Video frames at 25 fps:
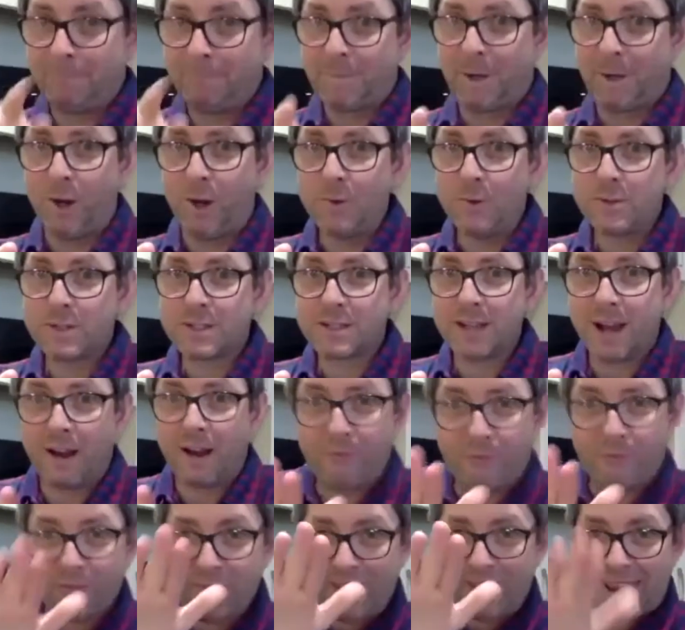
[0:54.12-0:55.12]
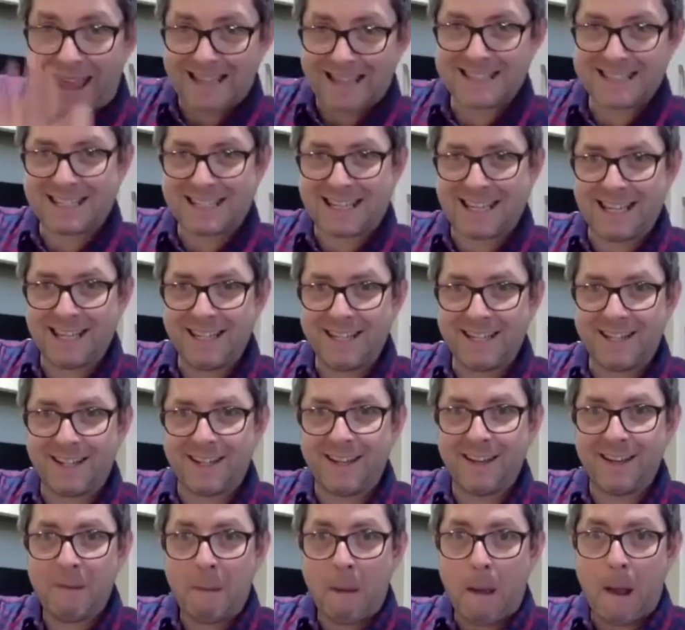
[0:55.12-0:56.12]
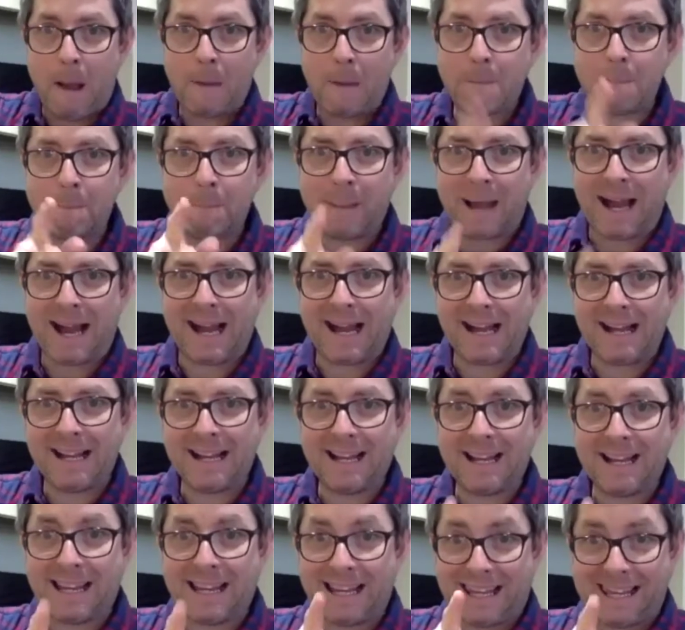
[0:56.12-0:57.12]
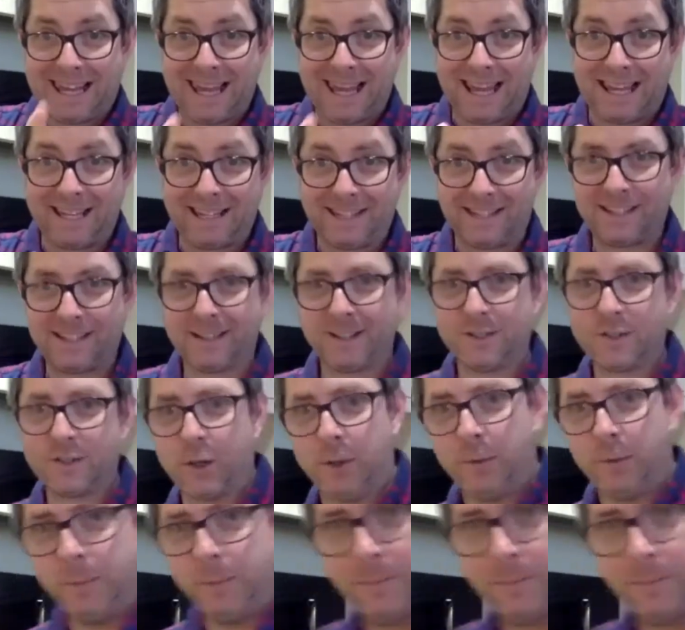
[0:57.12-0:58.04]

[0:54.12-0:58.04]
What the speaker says: Close. Flat cake. A pancake. So,